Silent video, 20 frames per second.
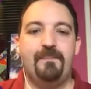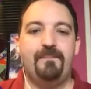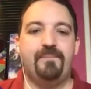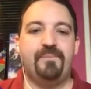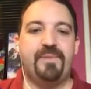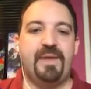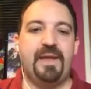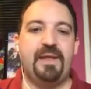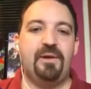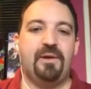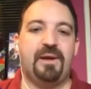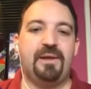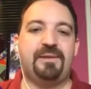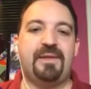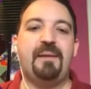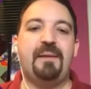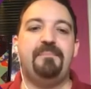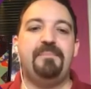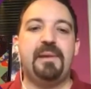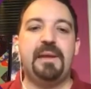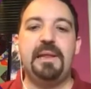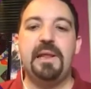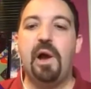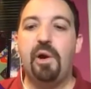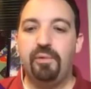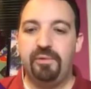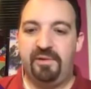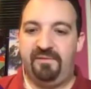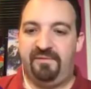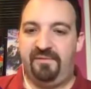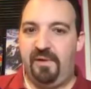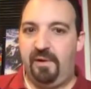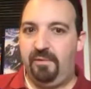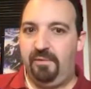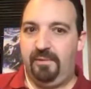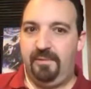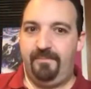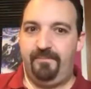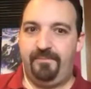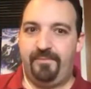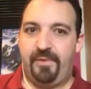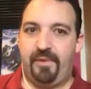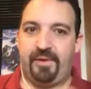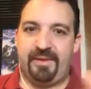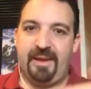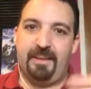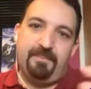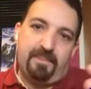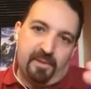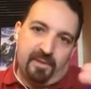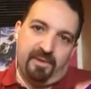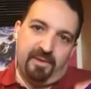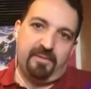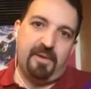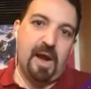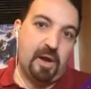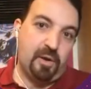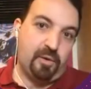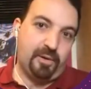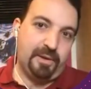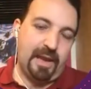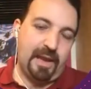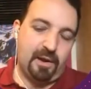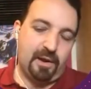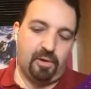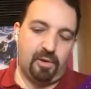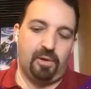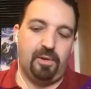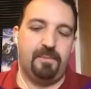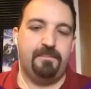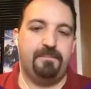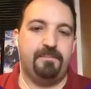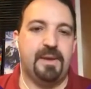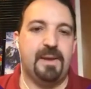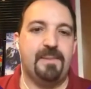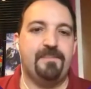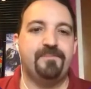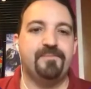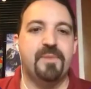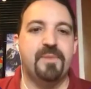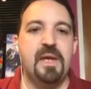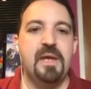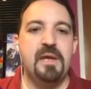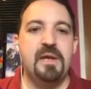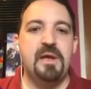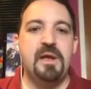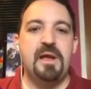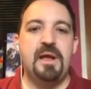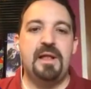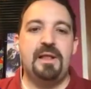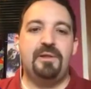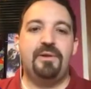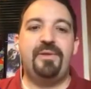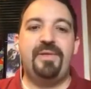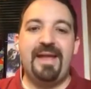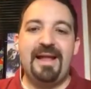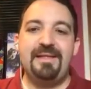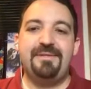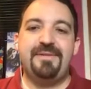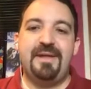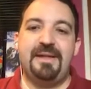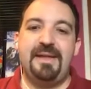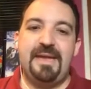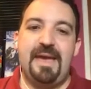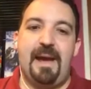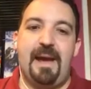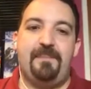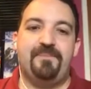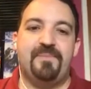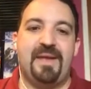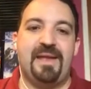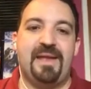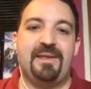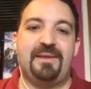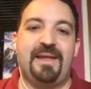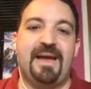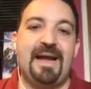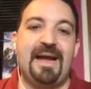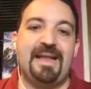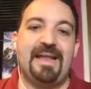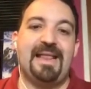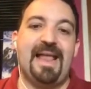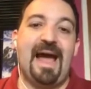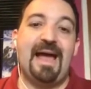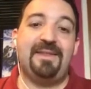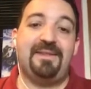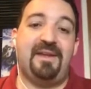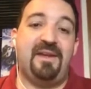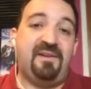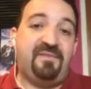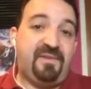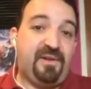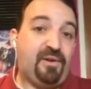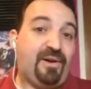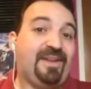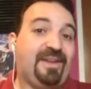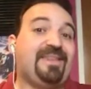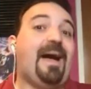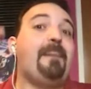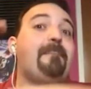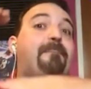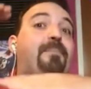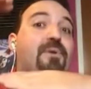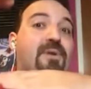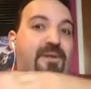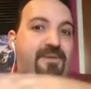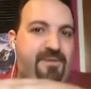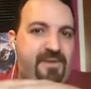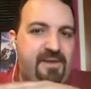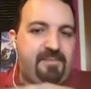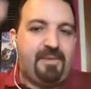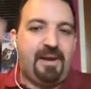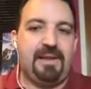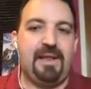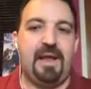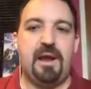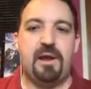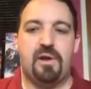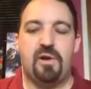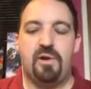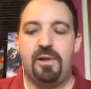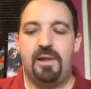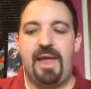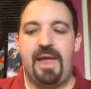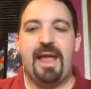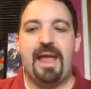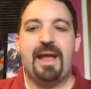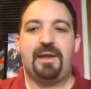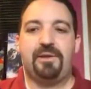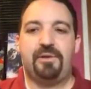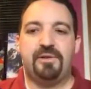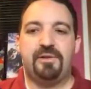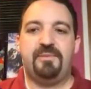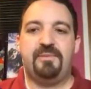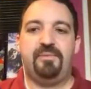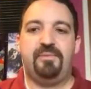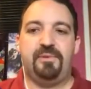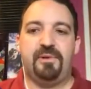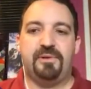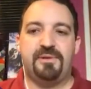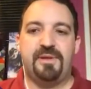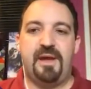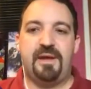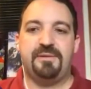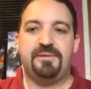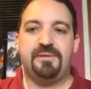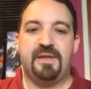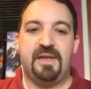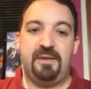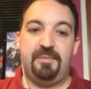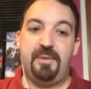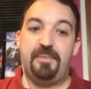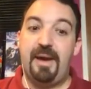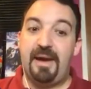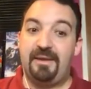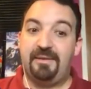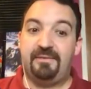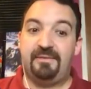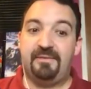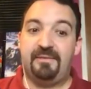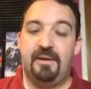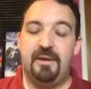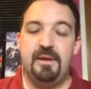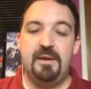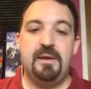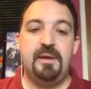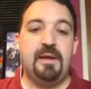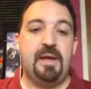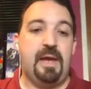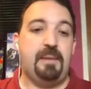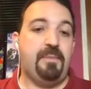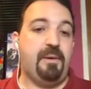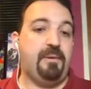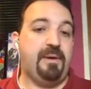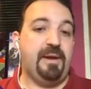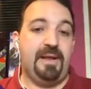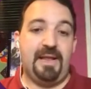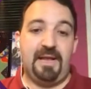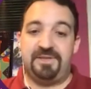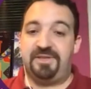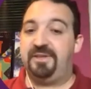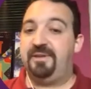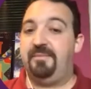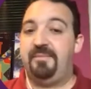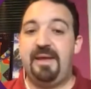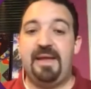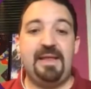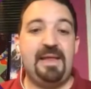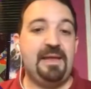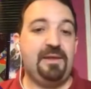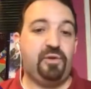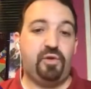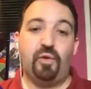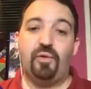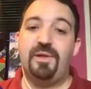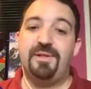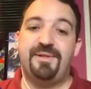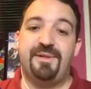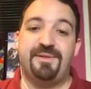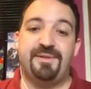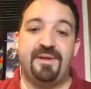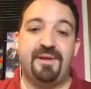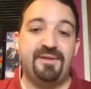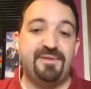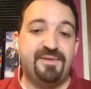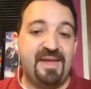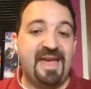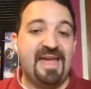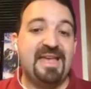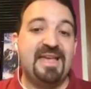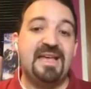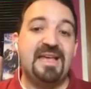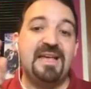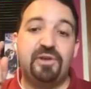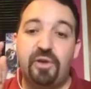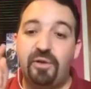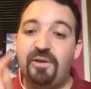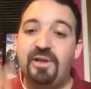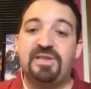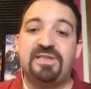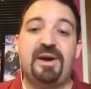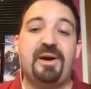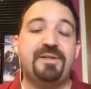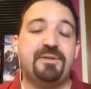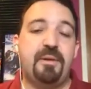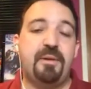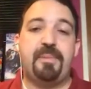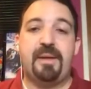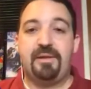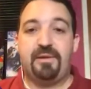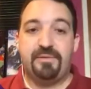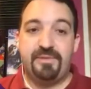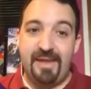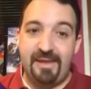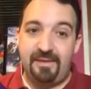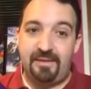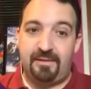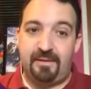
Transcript: which was below the fold, which is, of course, when you scroll later. So we need to deliver the above the fold in 14.6 kibibytes, every CSS, every JSS that comes in.